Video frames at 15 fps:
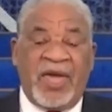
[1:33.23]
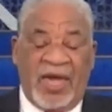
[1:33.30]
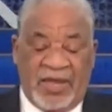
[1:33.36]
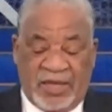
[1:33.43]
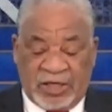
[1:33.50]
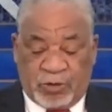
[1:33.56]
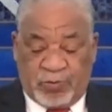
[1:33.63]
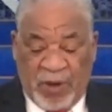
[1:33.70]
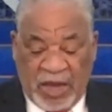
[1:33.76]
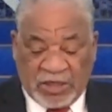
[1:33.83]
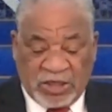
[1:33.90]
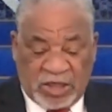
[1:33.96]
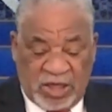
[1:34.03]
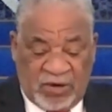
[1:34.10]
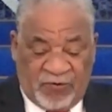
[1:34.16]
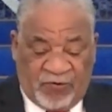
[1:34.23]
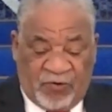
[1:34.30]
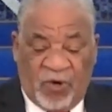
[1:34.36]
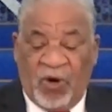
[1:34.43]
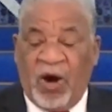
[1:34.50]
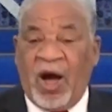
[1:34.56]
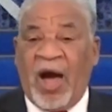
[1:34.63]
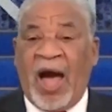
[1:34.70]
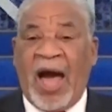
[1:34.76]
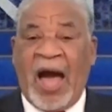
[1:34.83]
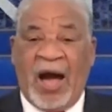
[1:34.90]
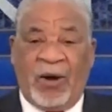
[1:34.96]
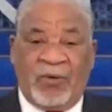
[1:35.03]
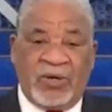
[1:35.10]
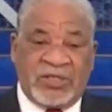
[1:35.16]
and especially for
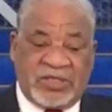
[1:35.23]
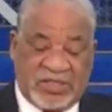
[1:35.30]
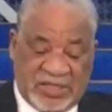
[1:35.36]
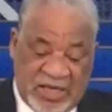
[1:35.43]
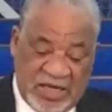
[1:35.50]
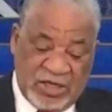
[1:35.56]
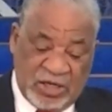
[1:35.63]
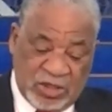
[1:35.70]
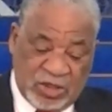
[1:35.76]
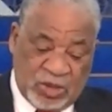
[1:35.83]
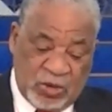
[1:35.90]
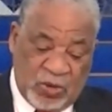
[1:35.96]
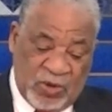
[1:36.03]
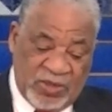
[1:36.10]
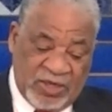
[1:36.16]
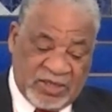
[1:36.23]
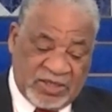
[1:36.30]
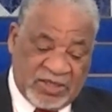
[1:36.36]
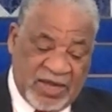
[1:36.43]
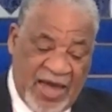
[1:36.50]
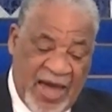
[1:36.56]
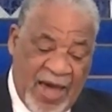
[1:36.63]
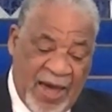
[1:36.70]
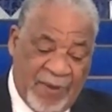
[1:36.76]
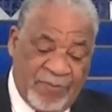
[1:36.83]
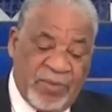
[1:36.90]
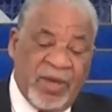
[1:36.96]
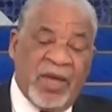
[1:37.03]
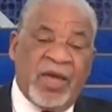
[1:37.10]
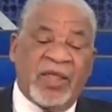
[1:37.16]
our seniors during this time,